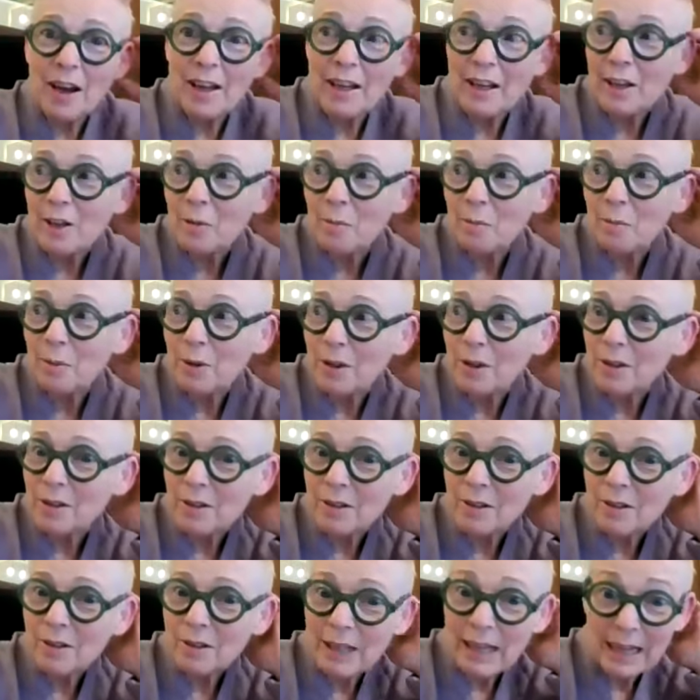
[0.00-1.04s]
I had
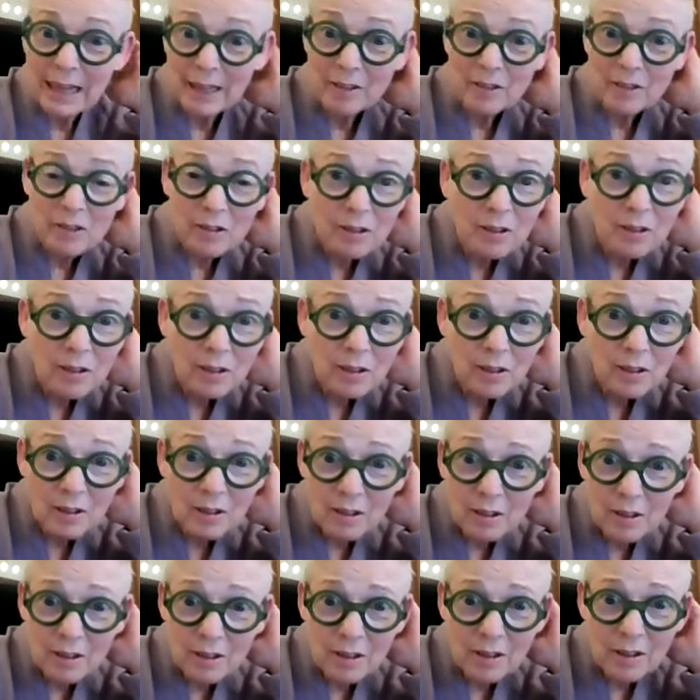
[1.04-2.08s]
been cancelled,
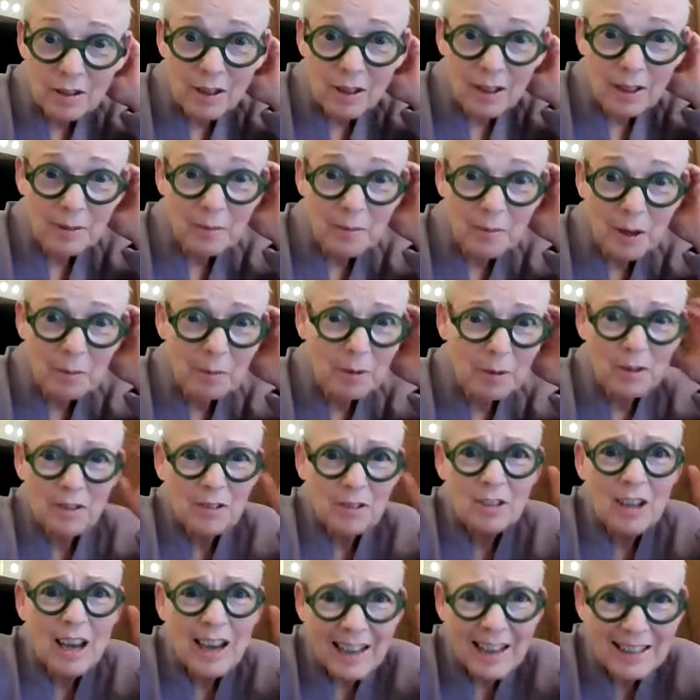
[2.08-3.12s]
right? I mean,
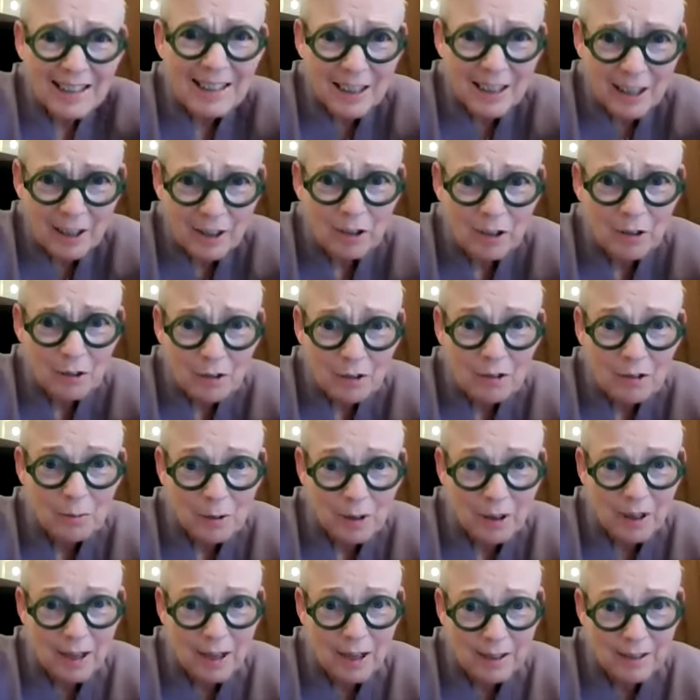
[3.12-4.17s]
it's highly
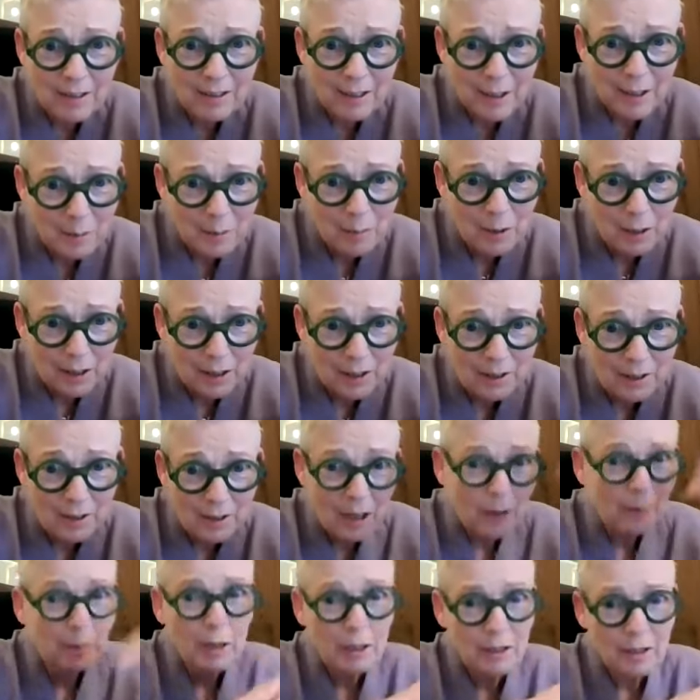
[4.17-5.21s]
unusual in academia.
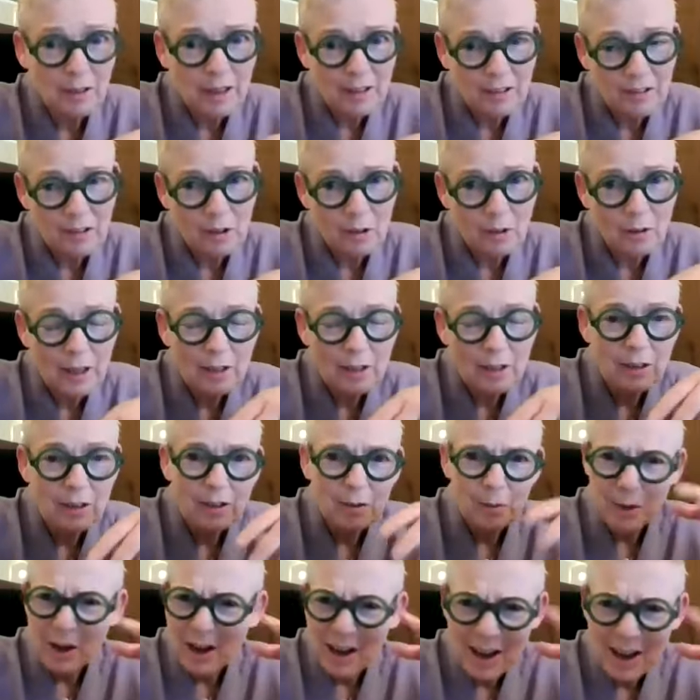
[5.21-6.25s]
I mean, less so
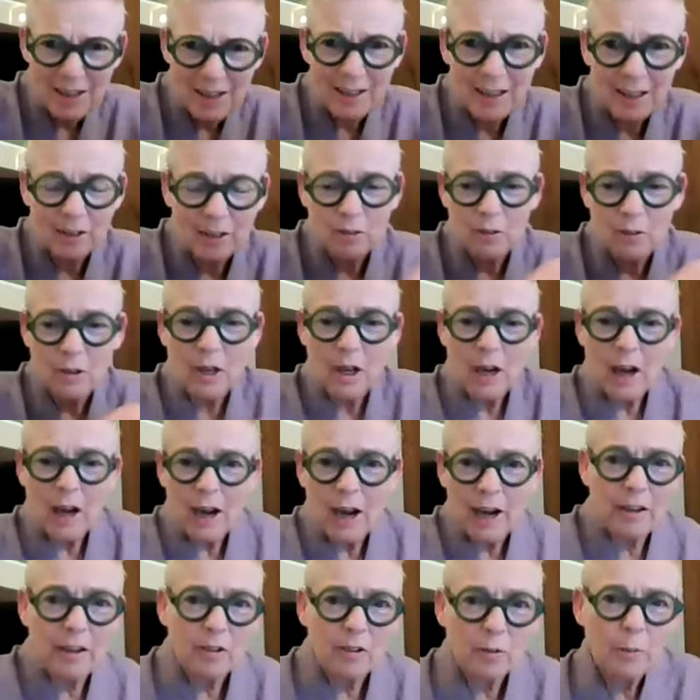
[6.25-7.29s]
nowadays, but highly unusual.
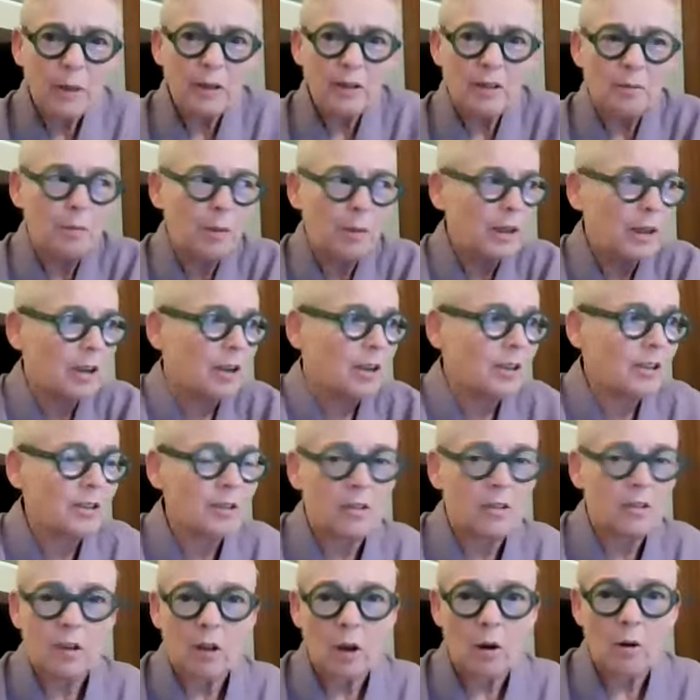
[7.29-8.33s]
I expected my
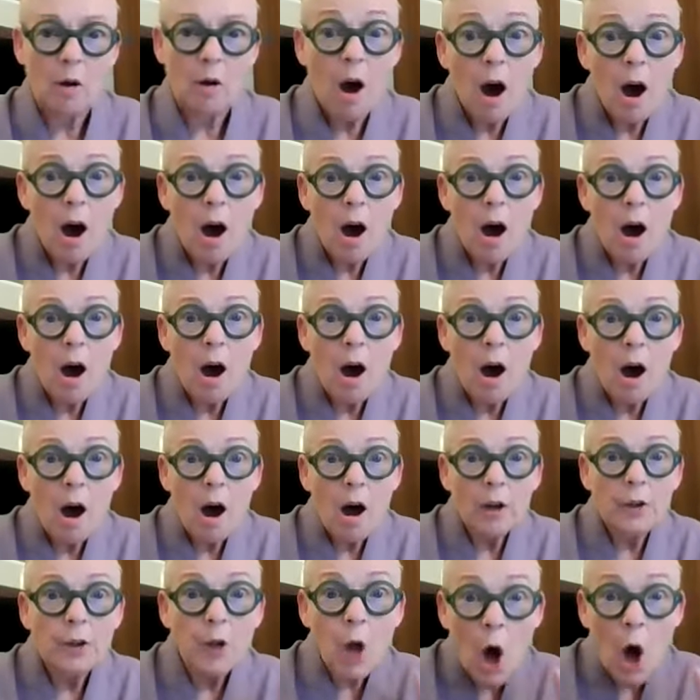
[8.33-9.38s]
colleagues to go,
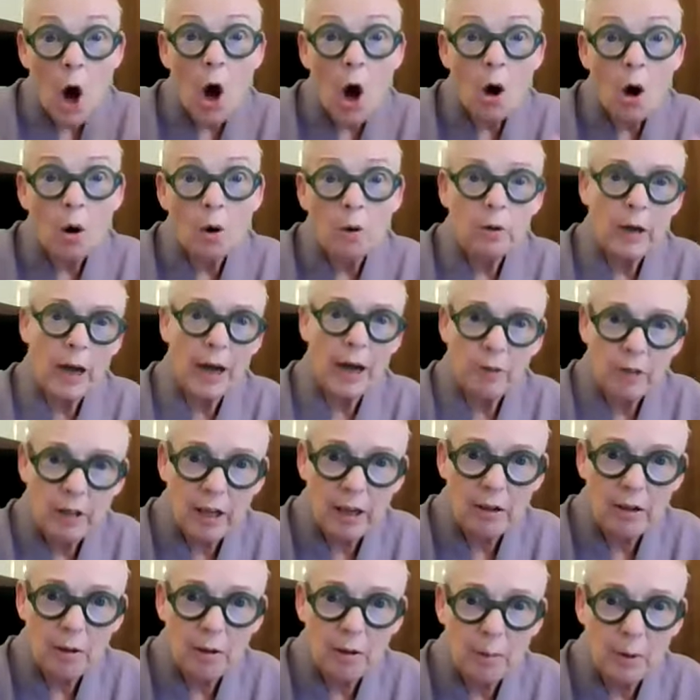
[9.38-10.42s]
oh, no, how
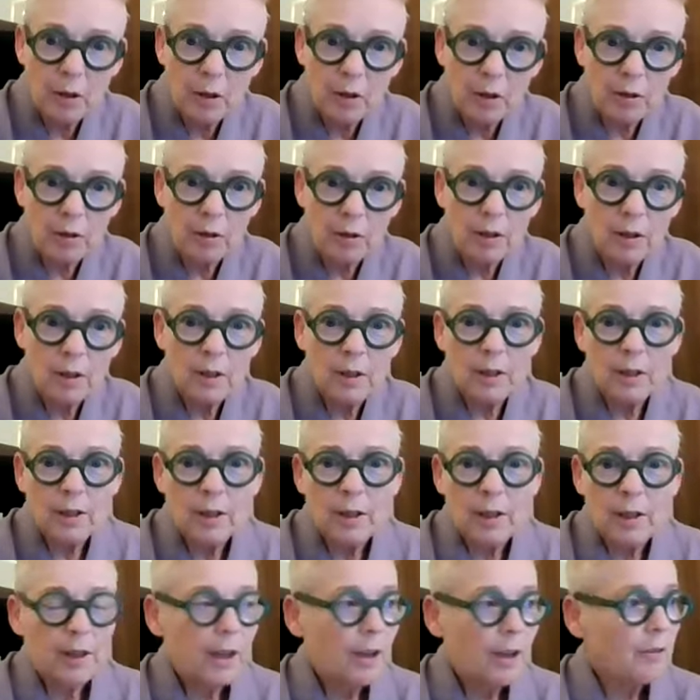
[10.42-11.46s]
terrible.
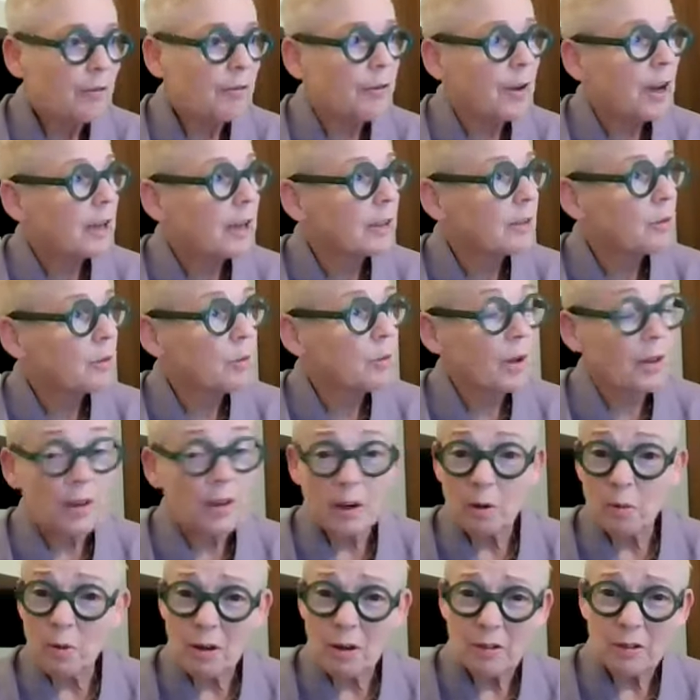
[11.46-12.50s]
In fact, what
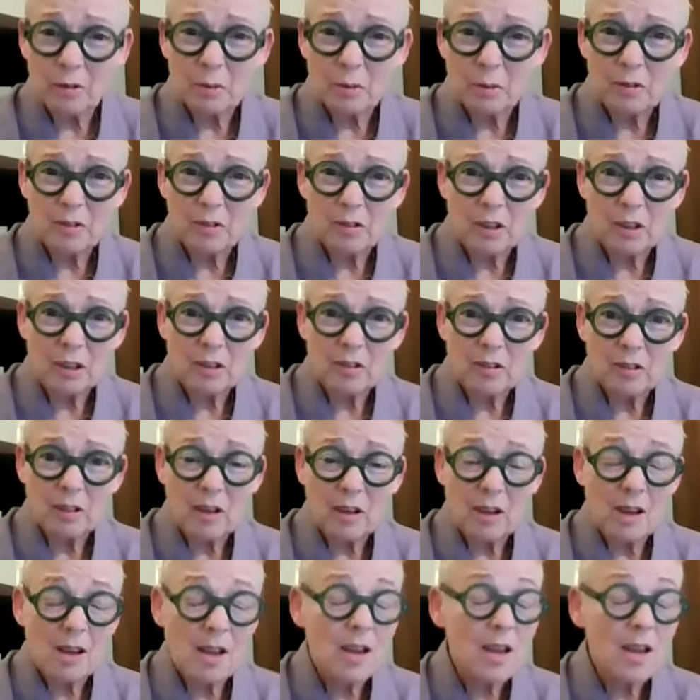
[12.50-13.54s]
there was just
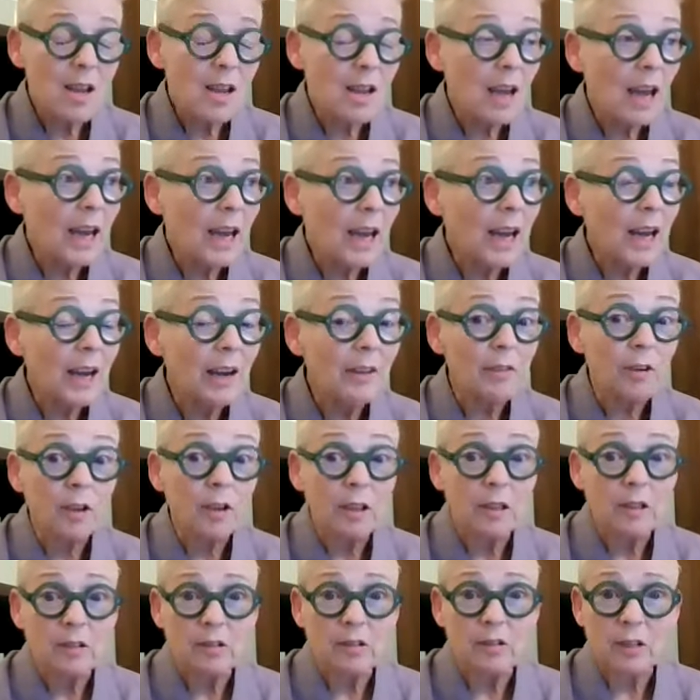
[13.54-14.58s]

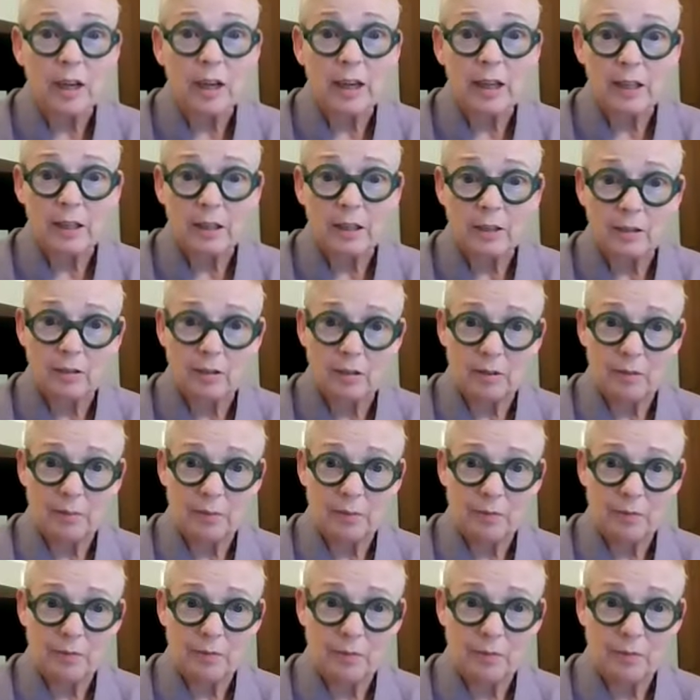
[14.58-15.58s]
cavernous silence